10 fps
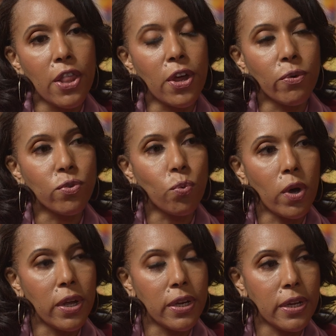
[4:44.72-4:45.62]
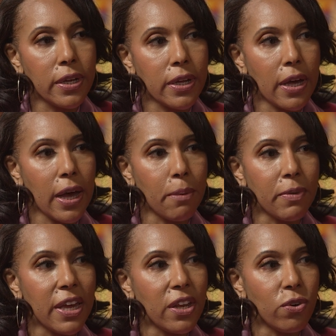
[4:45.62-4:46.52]
There was one
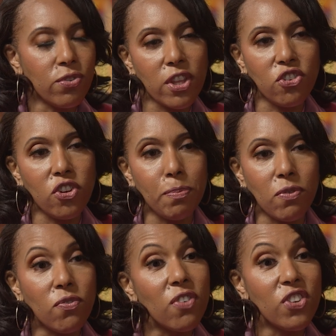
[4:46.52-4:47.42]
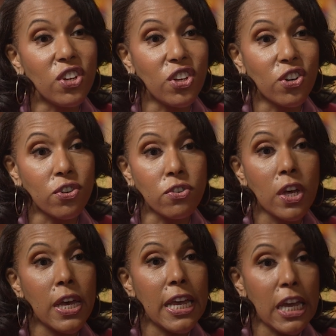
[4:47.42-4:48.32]
lady who said that she had been 15 years
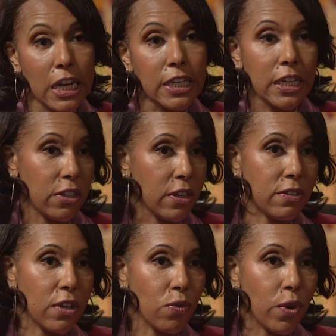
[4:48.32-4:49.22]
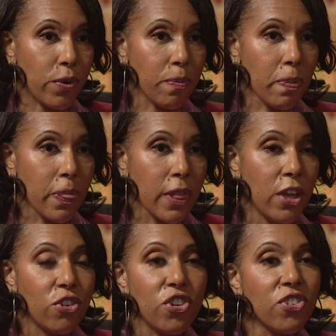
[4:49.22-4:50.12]
in a tent on Skid Row.
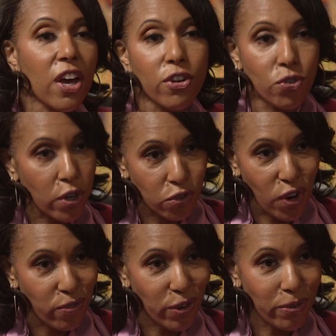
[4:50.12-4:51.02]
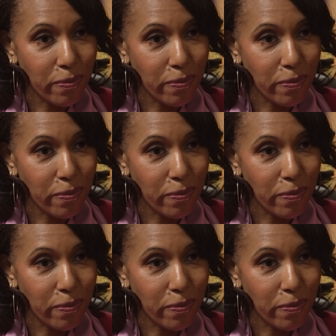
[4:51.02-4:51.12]
She's now a truck driver.